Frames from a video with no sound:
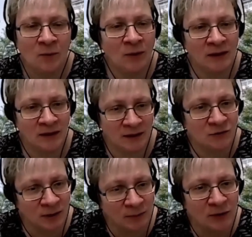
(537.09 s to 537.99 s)
will
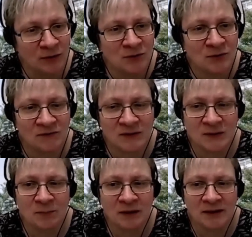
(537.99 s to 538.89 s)
contribute to the
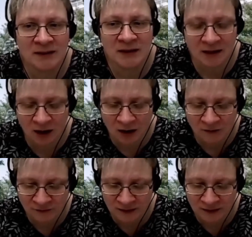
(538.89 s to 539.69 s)
visibility of